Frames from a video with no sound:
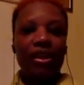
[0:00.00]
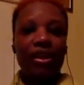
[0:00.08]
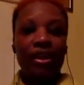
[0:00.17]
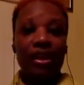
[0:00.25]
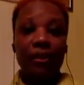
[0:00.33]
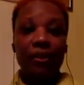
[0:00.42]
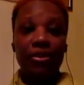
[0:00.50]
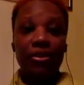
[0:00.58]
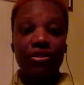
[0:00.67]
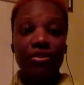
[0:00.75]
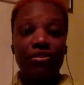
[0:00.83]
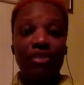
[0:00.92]
happened to,
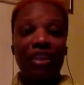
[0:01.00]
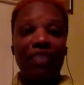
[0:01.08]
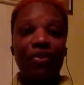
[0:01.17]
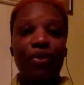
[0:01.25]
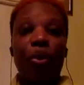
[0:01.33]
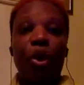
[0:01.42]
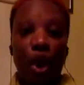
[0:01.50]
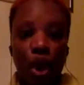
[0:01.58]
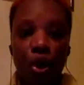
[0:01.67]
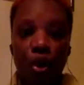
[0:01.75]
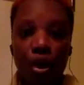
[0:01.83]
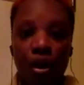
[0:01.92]
I don't know
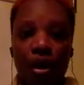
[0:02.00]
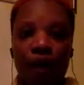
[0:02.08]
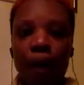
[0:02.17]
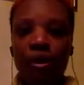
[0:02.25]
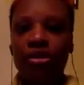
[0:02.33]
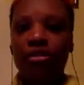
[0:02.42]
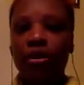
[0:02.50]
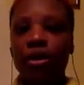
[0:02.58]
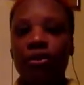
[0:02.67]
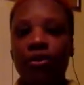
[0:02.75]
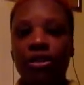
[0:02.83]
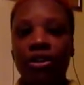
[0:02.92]
how, but some of my
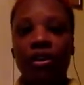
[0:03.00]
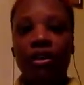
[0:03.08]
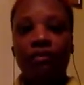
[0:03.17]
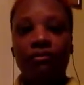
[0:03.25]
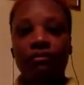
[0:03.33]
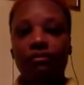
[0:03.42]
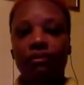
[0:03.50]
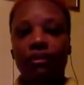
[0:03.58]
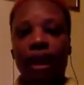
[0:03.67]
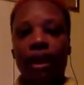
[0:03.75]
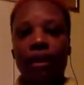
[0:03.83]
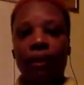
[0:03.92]
books got,
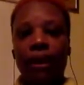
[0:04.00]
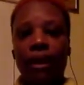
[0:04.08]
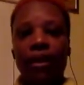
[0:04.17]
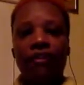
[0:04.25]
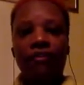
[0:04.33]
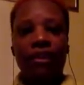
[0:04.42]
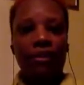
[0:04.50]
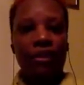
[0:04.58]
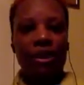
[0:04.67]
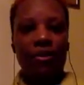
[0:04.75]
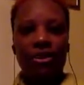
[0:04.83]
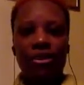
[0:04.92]
I left them when I
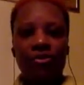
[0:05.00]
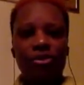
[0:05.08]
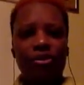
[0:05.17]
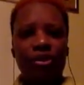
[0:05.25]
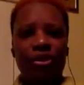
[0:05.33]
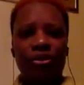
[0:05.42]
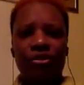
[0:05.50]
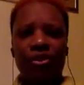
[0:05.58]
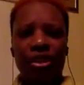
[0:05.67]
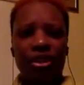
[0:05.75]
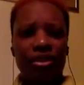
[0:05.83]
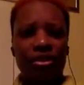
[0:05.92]
was moving over
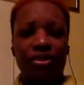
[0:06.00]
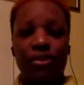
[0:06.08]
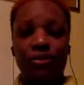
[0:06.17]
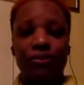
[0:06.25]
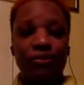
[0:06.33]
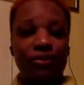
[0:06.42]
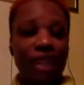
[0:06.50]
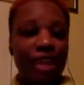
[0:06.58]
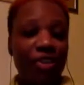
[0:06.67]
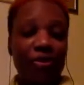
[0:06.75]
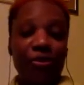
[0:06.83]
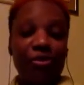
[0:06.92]
into,
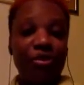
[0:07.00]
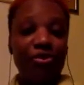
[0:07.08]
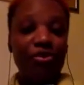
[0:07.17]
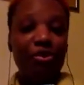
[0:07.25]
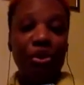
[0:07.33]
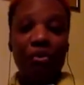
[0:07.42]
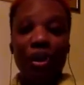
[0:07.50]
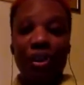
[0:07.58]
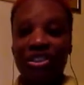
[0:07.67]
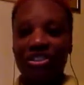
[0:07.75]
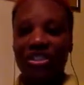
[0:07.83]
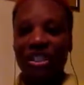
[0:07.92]
from the rural parish
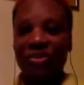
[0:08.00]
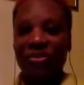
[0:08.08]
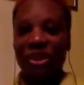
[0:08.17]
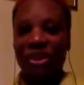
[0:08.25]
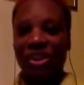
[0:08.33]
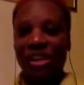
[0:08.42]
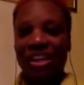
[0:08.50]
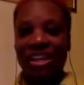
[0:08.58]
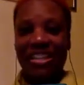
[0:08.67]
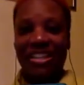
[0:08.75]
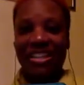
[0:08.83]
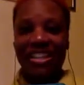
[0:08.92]
of St. Mary into
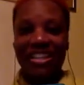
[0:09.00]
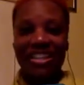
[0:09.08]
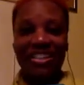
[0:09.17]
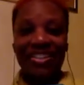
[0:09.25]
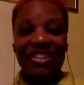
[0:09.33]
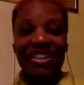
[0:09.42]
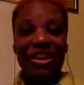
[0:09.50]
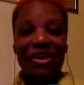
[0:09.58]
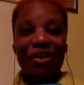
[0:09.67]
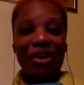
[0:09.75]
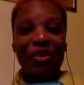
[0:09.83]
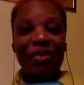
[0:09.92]
Kingston.
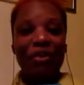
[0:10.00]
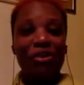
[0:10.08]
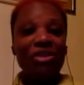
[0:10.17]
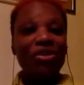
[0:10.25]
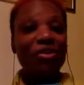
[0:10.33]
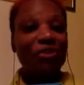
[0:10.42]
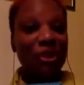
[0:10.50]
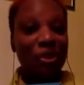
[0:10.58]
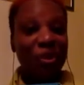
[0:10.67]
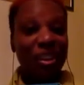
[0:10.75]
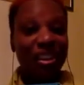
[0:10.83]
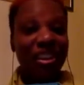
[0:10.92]
When we told big woman
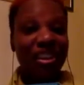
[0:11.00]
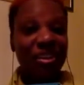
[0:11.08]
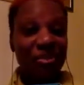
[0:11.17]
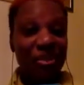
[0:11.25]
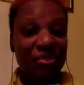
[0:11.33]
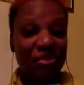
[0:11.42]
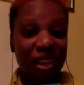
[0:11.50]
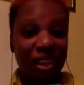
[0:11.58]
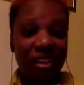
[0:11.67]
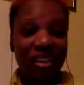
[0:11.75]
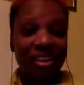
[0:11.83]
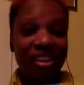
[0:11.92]
and I live with man,
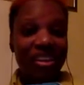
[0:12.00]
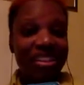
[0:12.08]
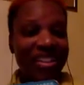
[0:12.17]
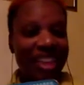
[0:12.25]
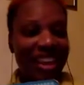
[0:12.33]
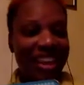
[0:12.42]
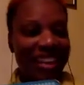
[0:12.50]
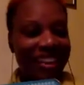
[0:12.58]
it's like,